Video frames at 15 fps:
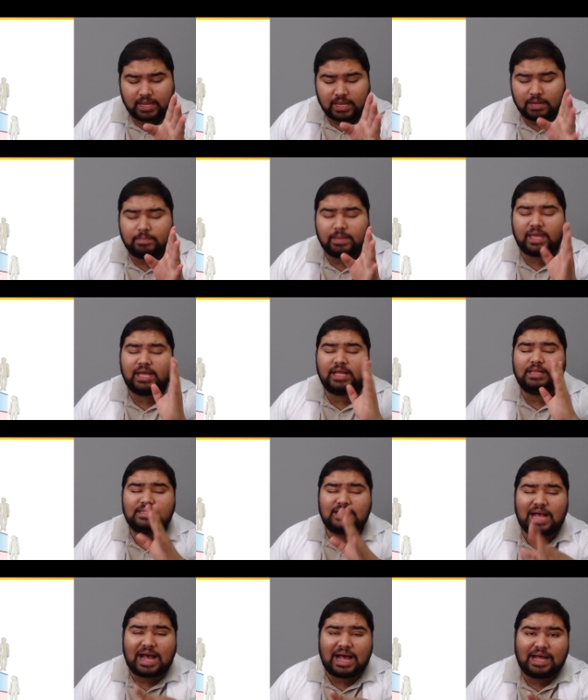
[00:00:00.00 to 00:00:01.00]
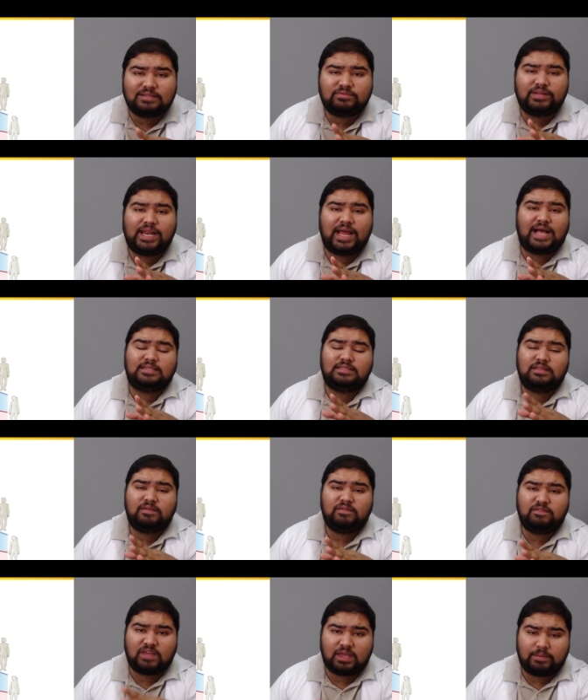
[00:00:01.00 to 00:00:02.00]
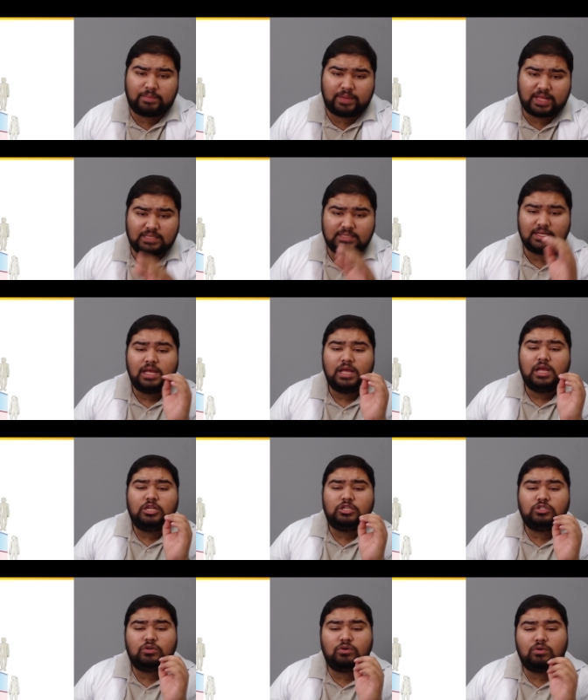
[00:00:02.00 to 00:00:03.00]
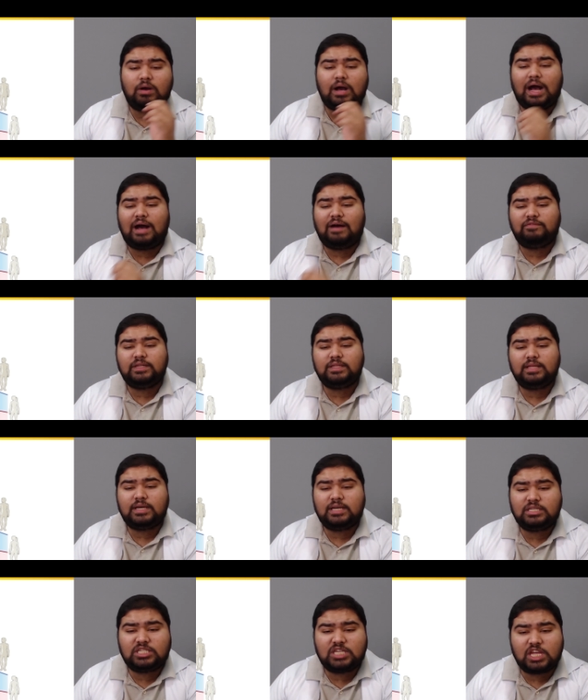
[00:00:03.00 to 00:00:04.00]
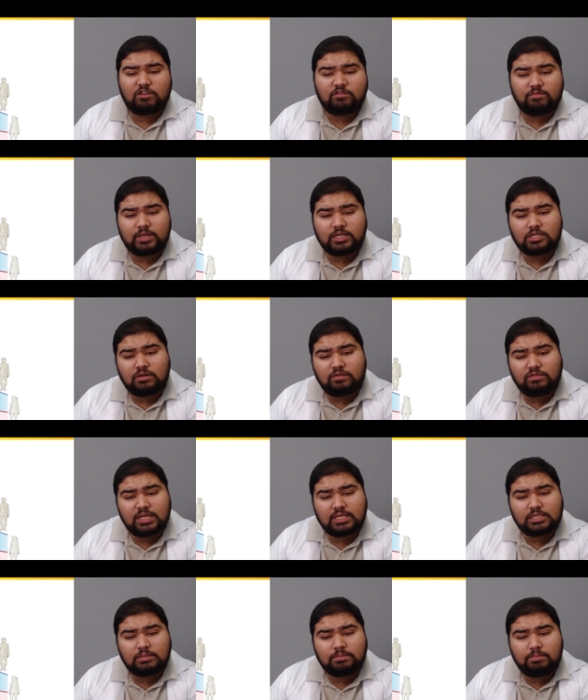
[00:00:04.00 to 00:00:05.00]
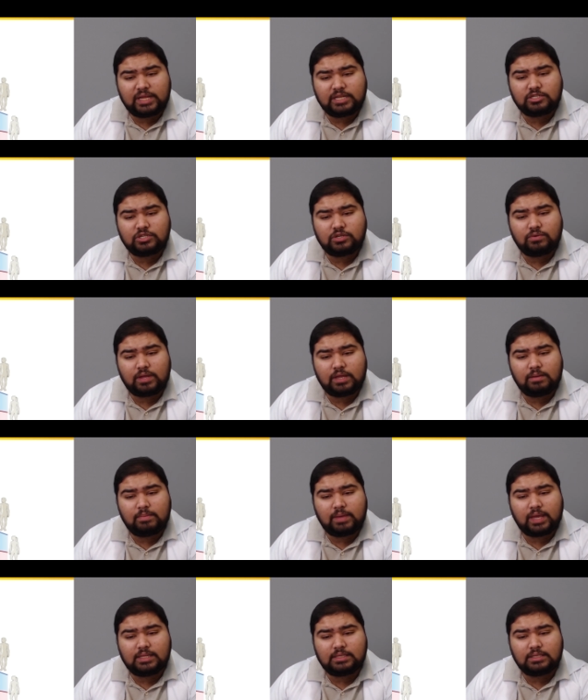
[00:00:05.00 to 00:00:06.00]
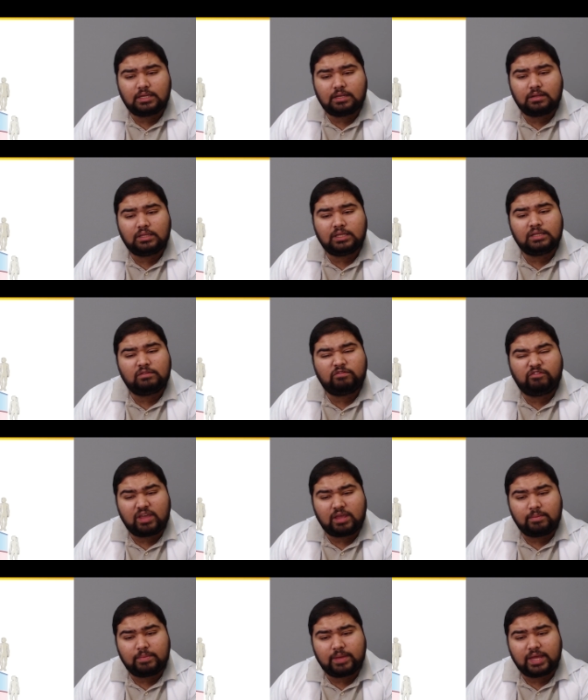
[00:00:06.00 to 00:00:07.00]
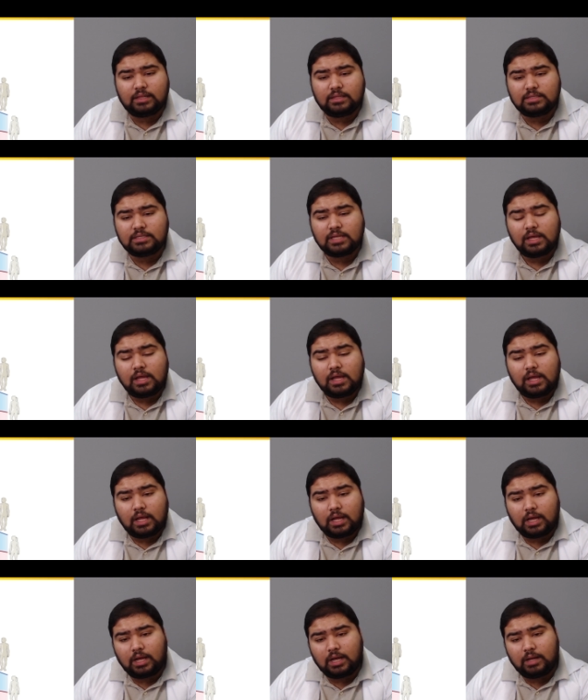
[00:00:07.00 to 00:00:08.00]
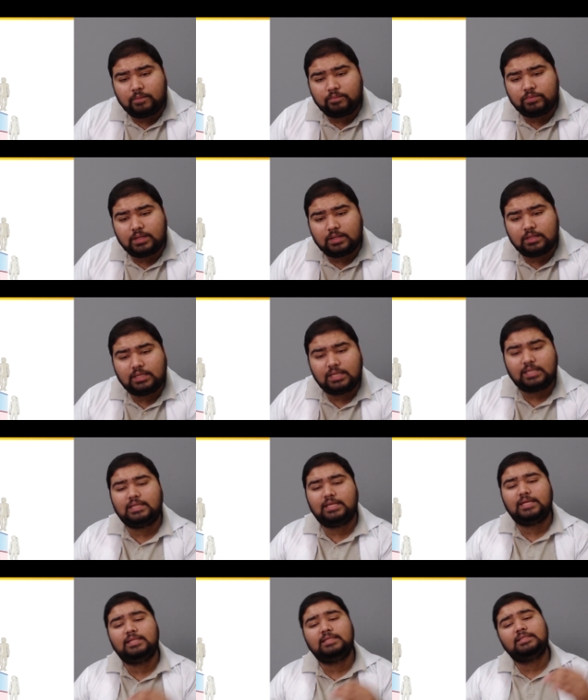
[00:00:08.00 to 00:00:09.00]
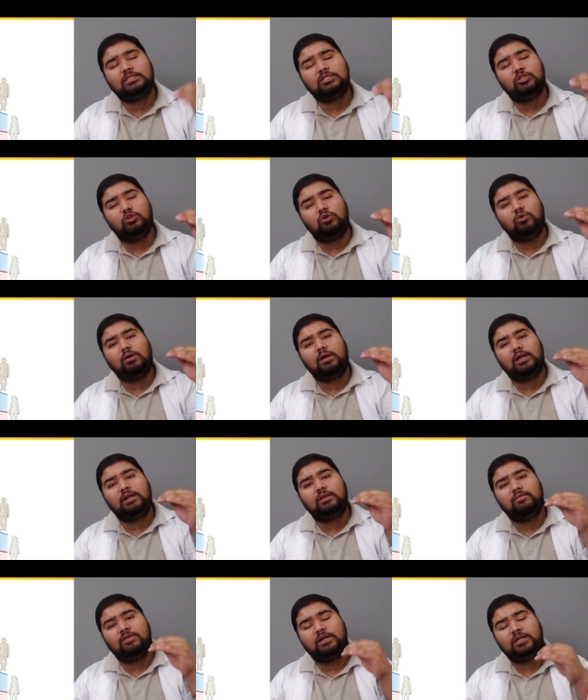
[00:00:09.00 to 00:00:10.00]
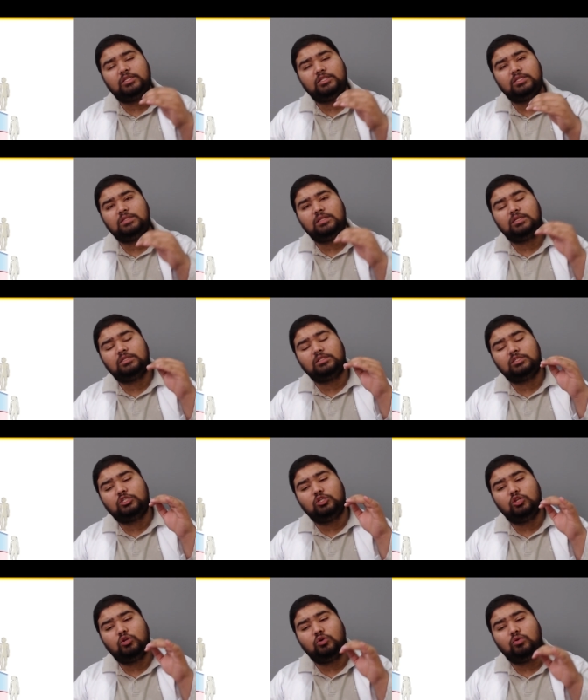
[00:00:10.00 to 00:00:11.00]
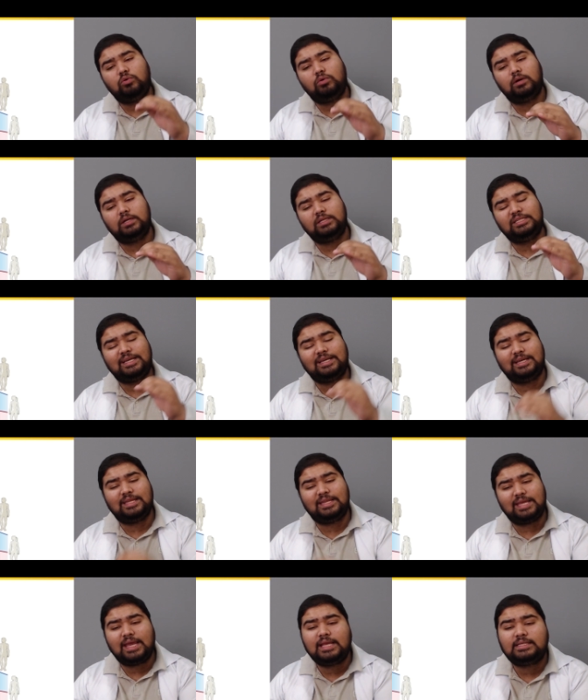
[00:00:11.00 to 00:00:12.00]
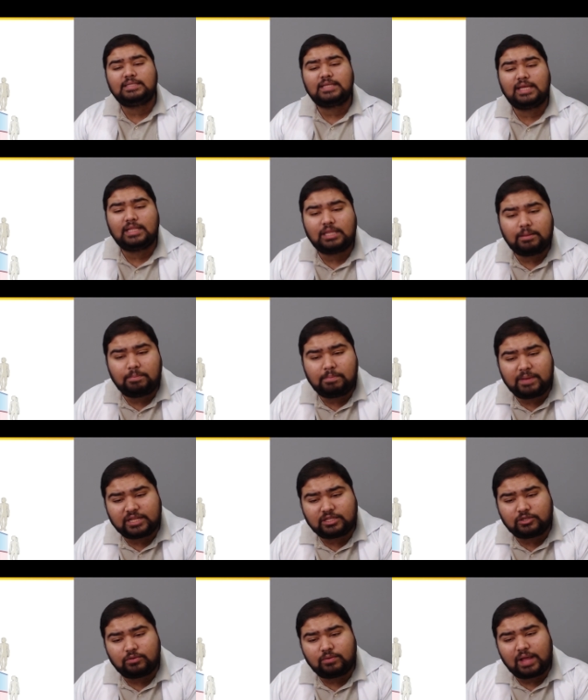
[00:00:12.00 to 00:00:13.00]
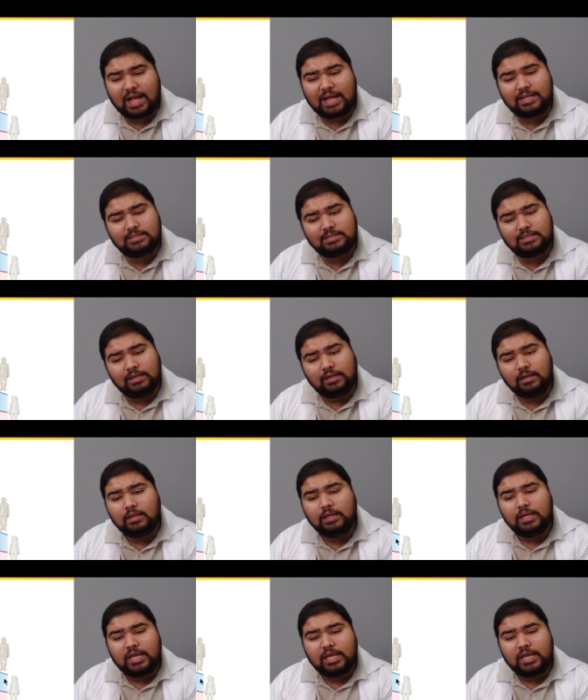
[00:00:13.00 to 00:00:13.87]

in males as well as the females. So after the achievement of this plateau in males and this females, um, the, the, there's slow convergence, there's slow uh, decrease in the plateau as the